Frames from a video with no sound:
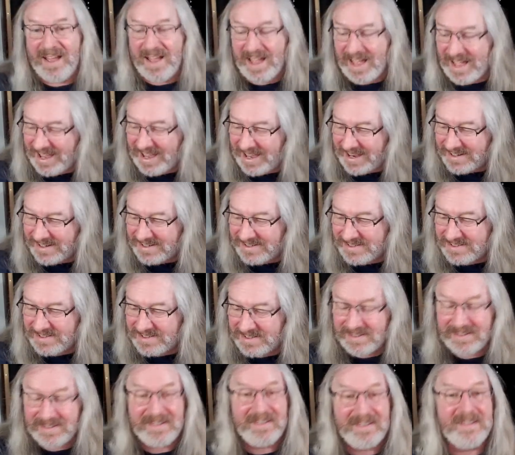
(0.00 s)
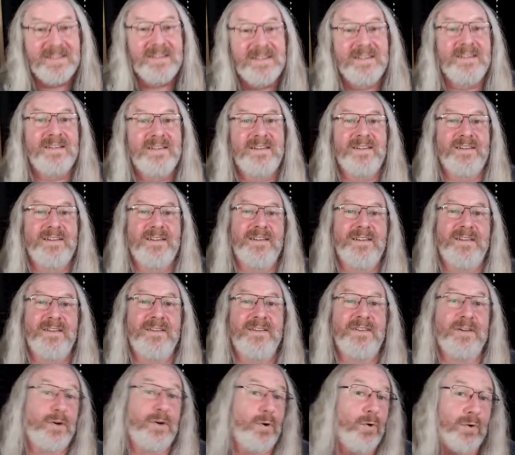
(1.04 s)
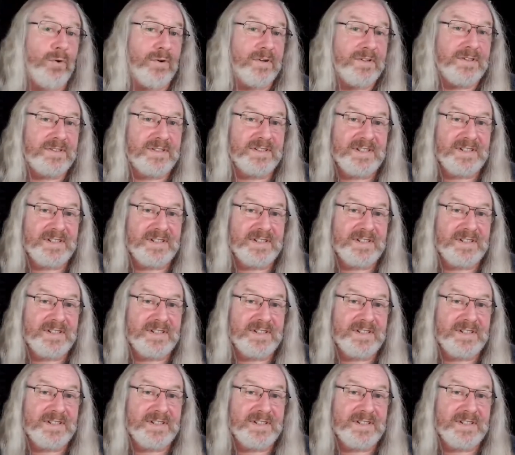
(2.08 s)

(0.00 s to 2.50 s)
And the chorus